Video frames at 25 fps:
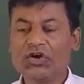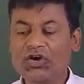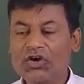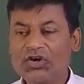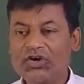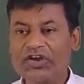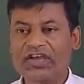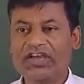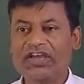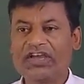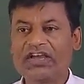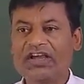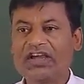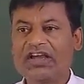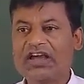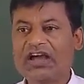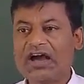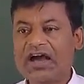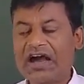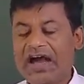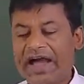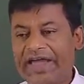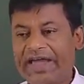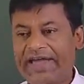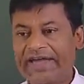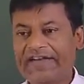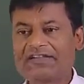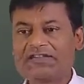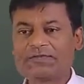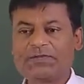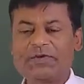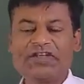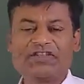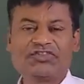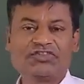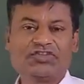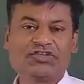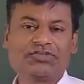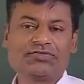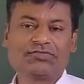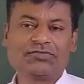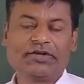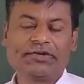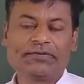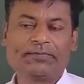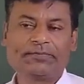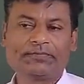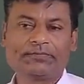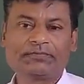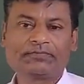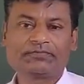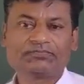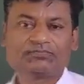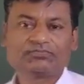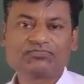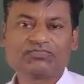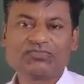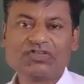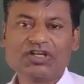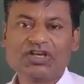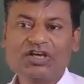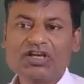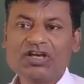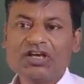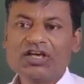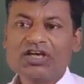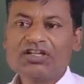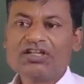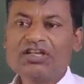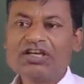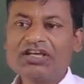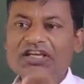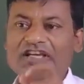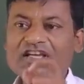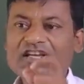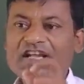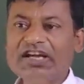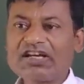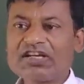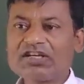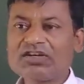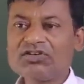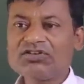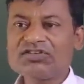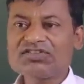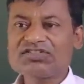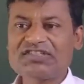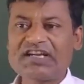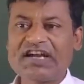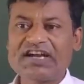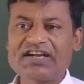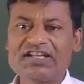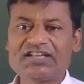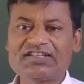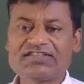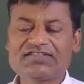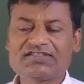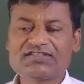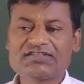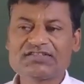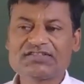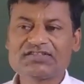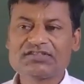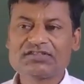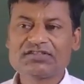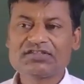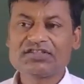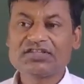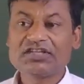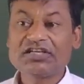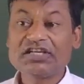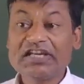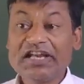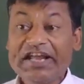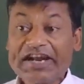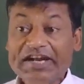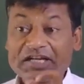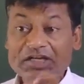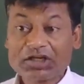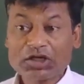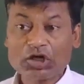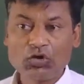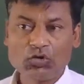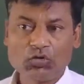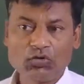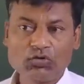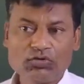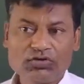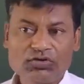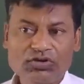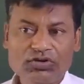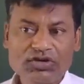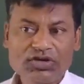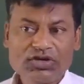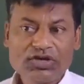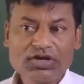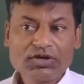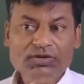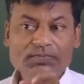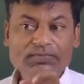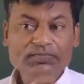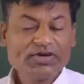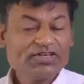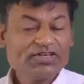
Okay, I explain this one. The electrostatics, electro